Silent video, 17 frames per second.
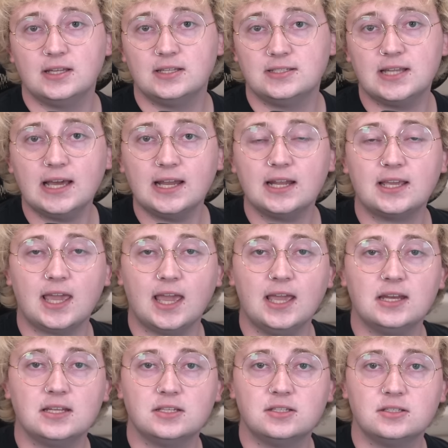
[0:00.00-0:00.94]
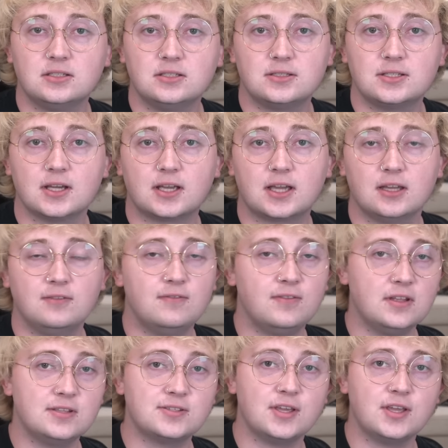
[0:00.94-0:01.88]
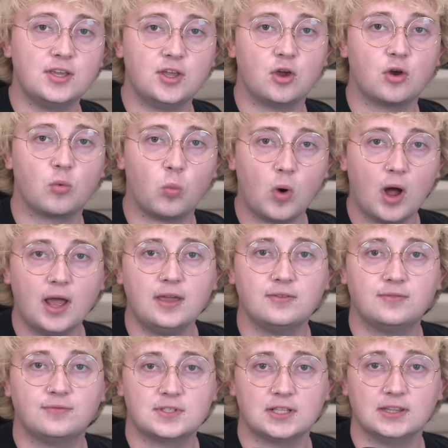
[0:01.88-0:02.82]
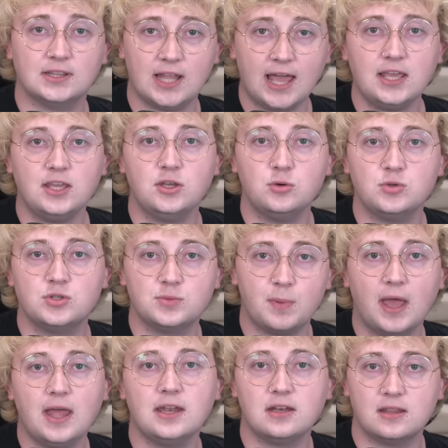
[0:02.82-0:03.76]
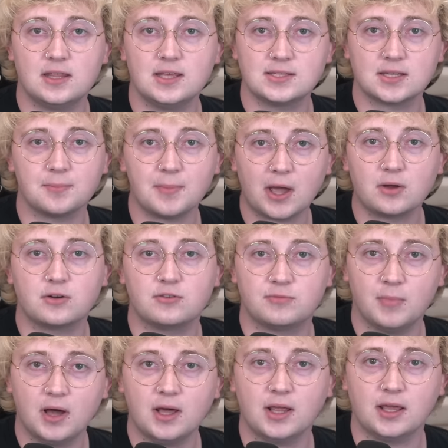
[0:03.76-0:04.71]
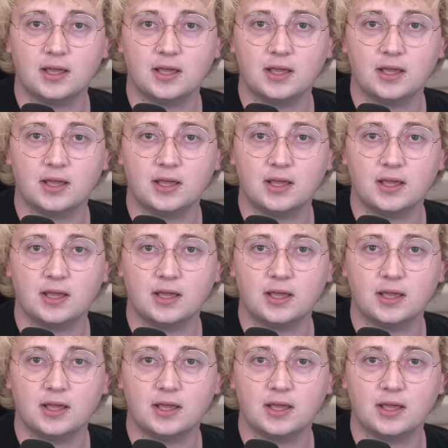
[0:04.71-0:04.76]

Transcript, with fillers: dedicated to convincing your wife to let you spend this amount of money.